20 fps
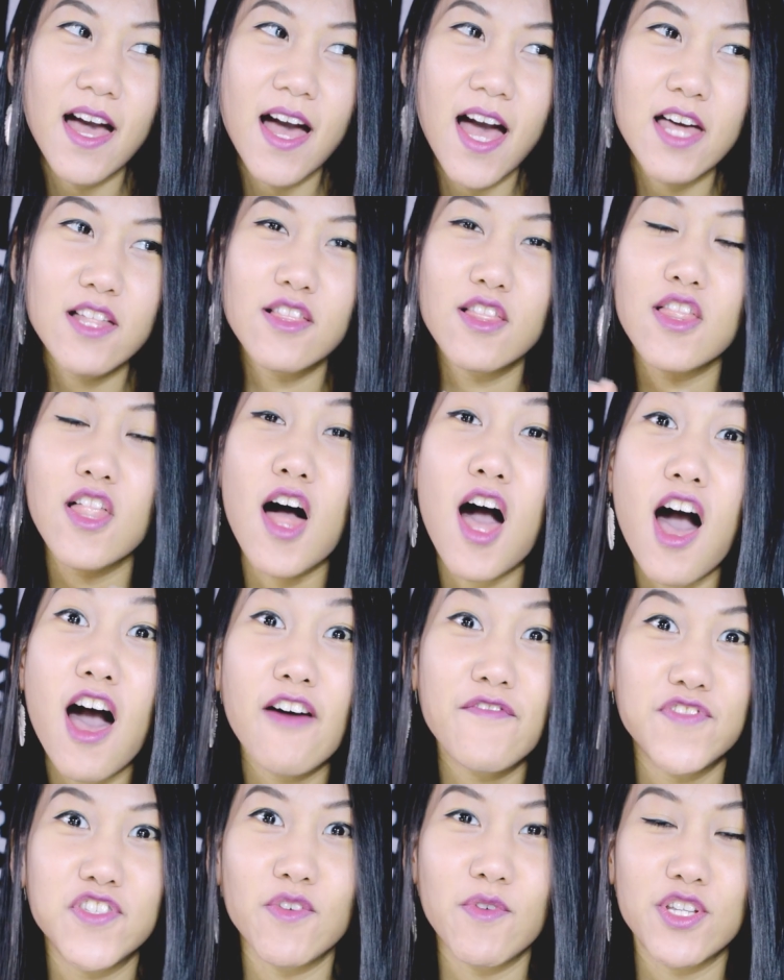I
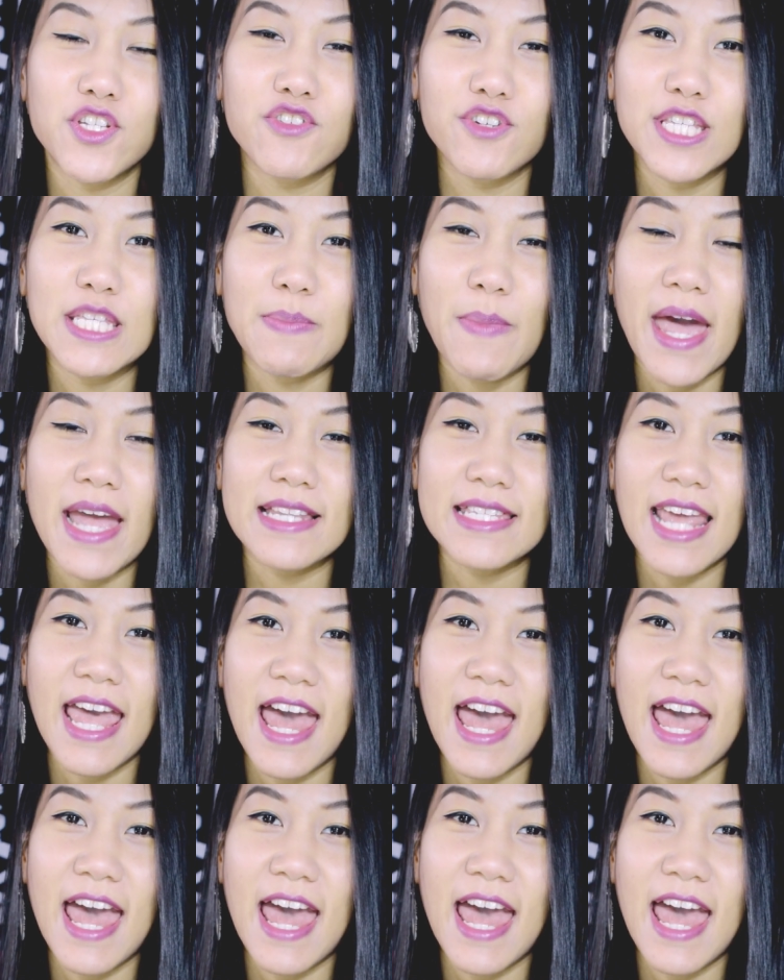love to introspect,